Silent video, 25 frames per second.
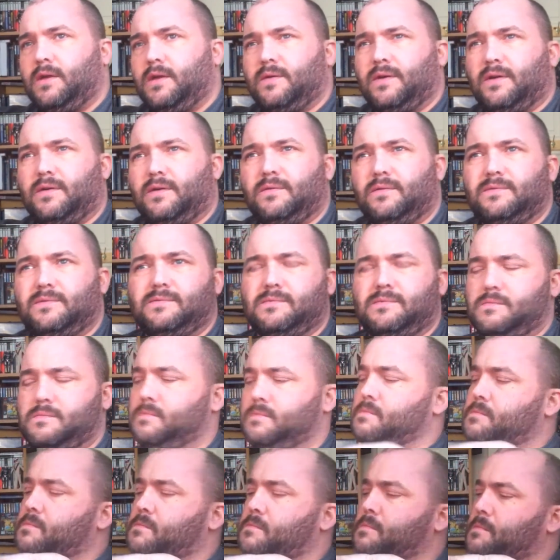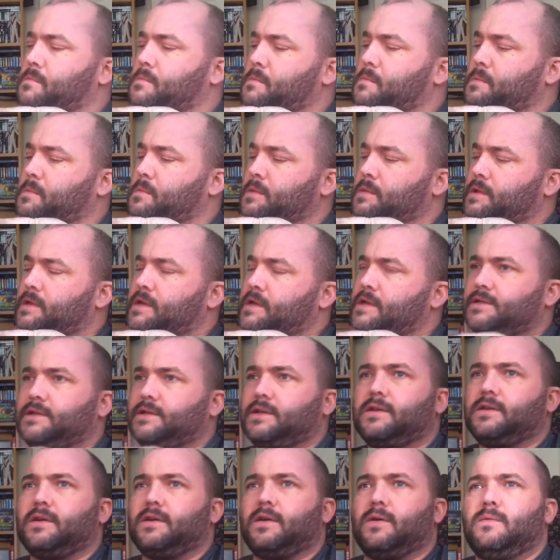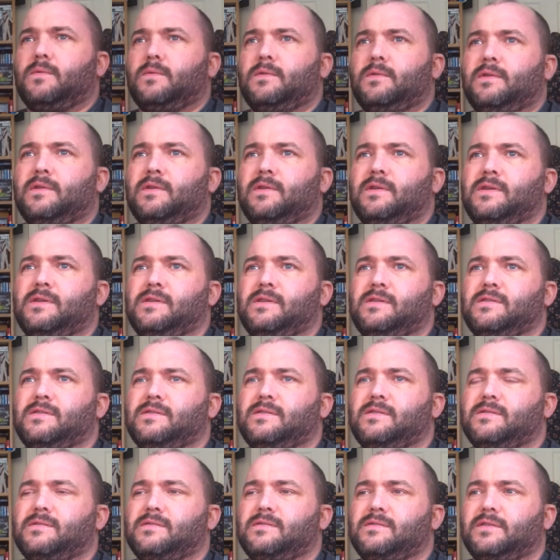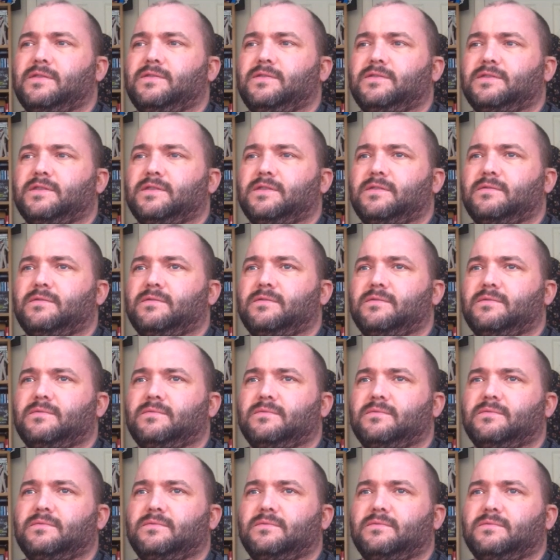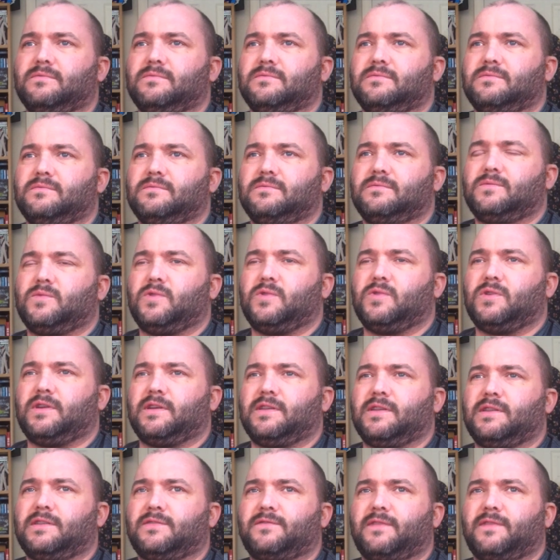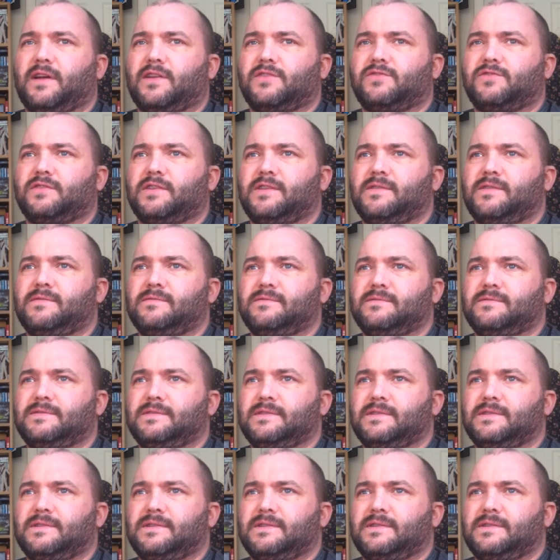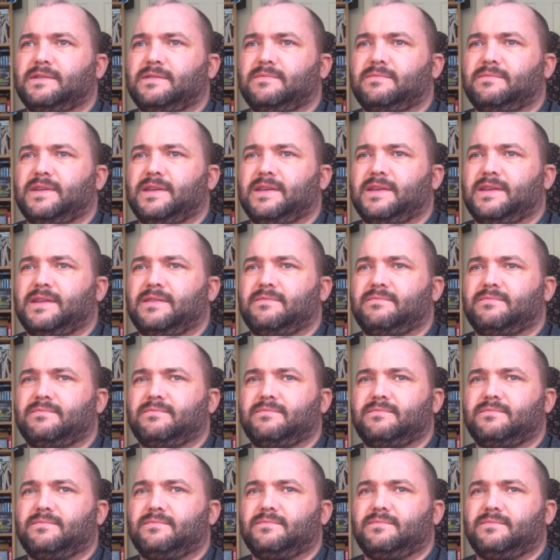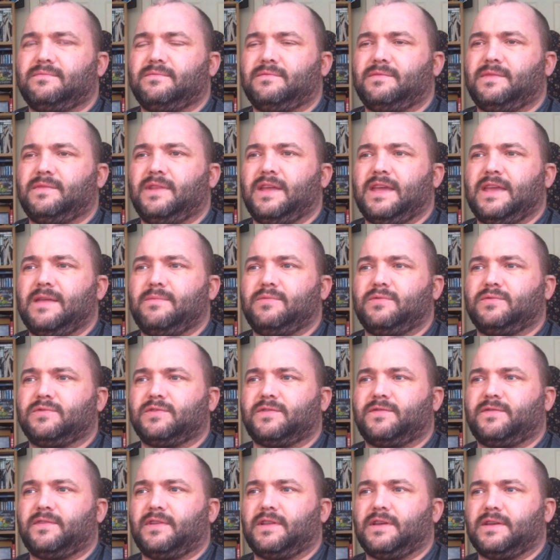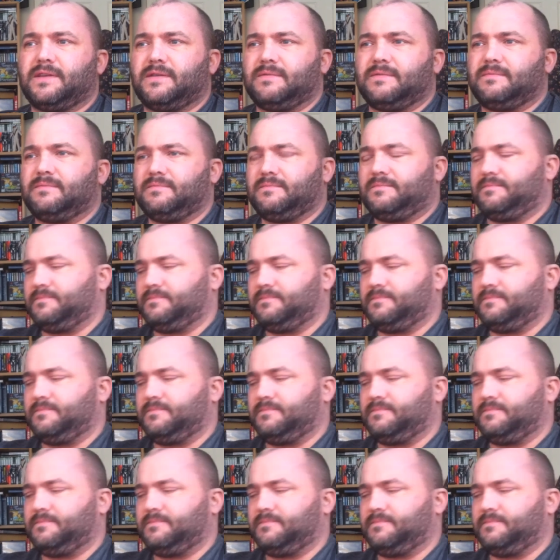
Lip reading: Well, years ago, I used to work in this factory, making labels for like